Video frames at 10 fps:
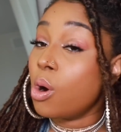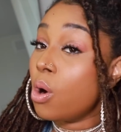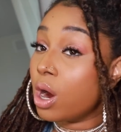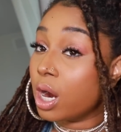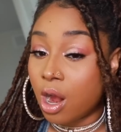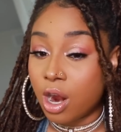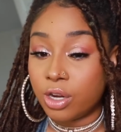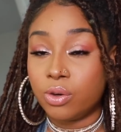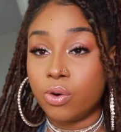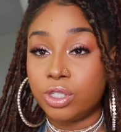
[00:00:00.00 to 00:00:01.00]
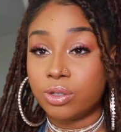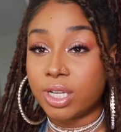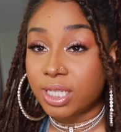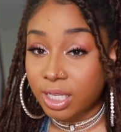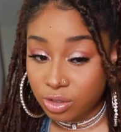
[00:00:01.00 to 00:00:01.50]
Or are you going to
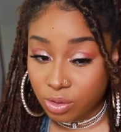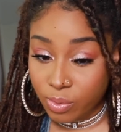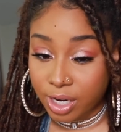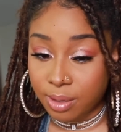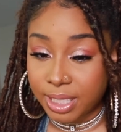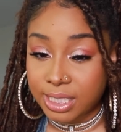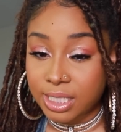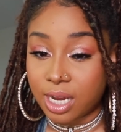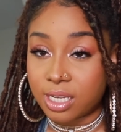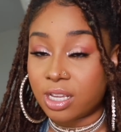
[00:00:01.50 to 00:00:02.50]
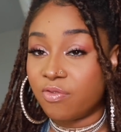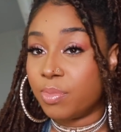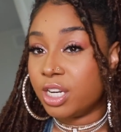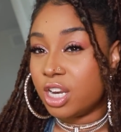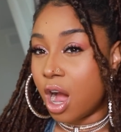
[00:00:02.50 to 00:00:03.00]
continue to wear your Balenciaga stuff
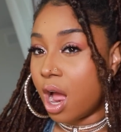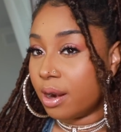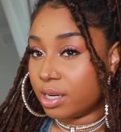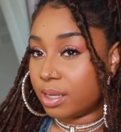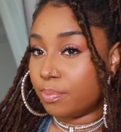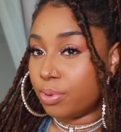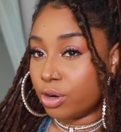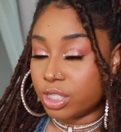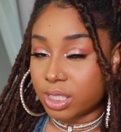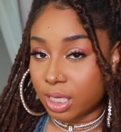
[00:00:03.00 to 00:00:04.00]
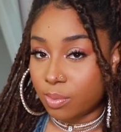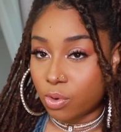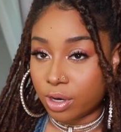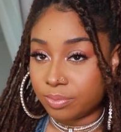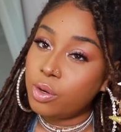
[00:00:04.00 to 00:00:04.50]
but not purchase
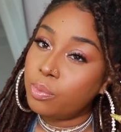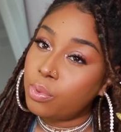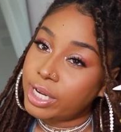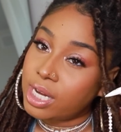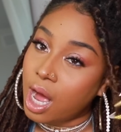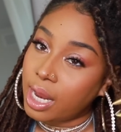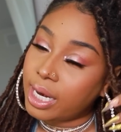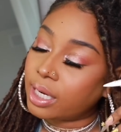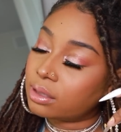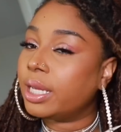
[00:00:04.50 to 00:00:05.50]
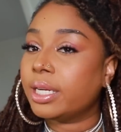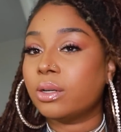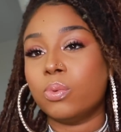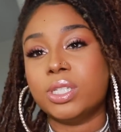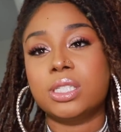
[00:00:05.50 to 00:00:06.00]
anymore? Are you boycotting? Like,
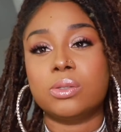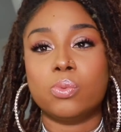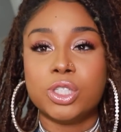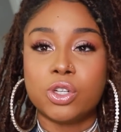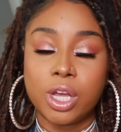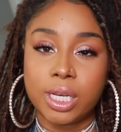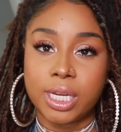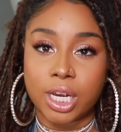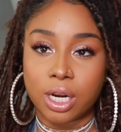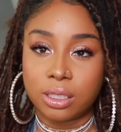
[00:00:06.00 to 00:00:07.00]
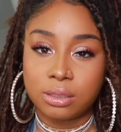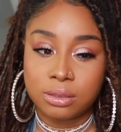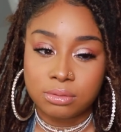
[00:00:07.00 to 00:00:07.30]
what's good here?